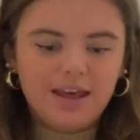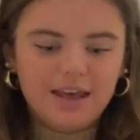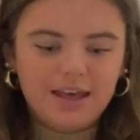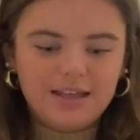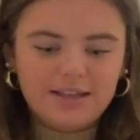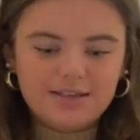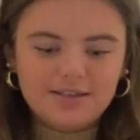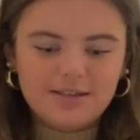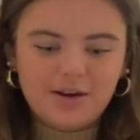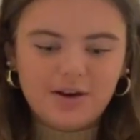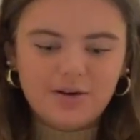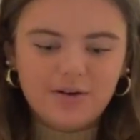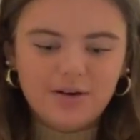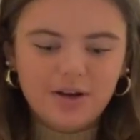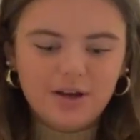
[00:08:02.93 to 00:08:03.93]
And
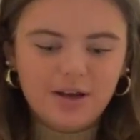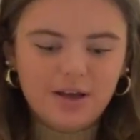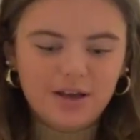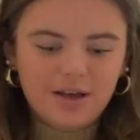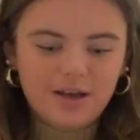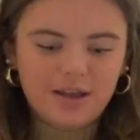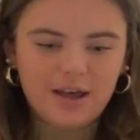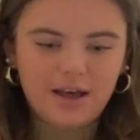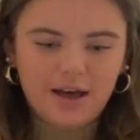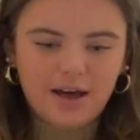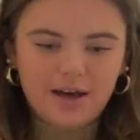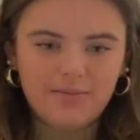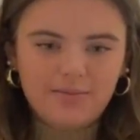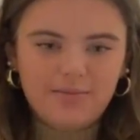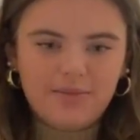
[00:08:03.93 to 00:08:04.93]
so
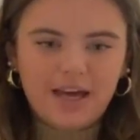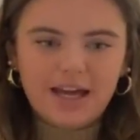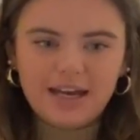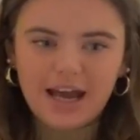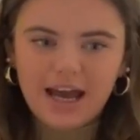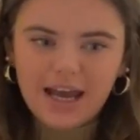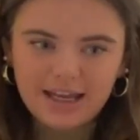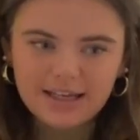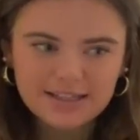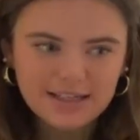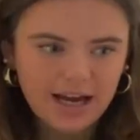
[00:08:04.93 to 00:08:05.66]
that night,